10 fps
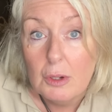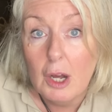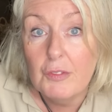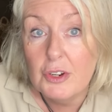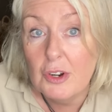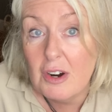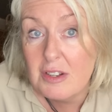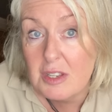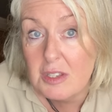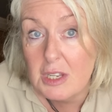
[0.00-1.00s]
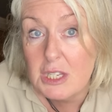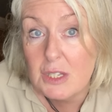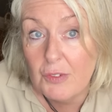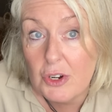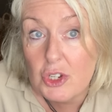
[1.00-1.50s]
of a narcissist
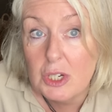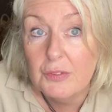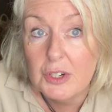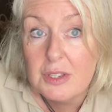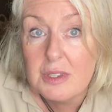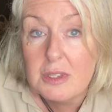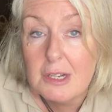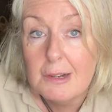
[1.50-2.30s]
version of us